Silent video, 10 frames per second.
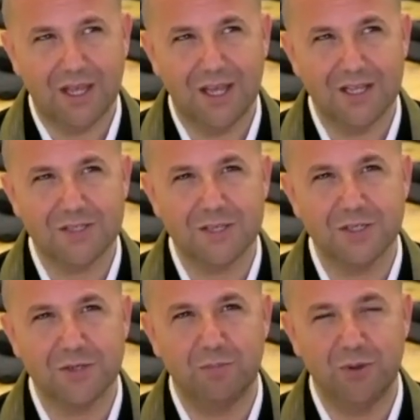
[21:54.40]
such
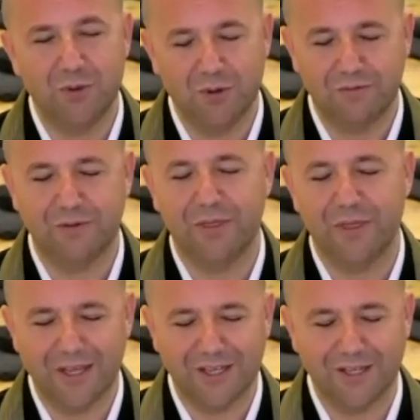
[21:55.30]
a beautiful
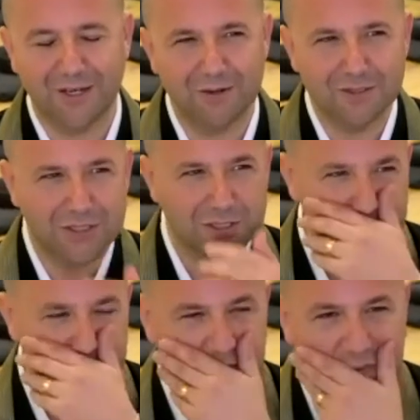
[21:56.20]
thing. I was
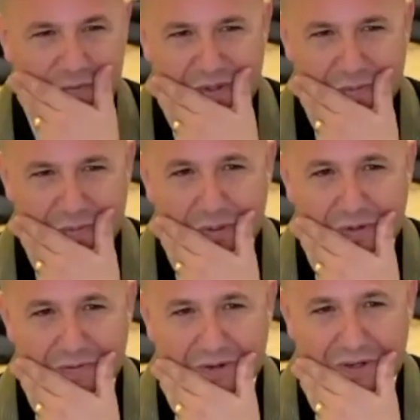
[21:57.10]
just with one
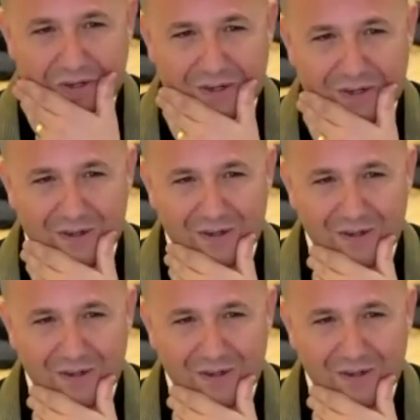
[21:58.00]
of our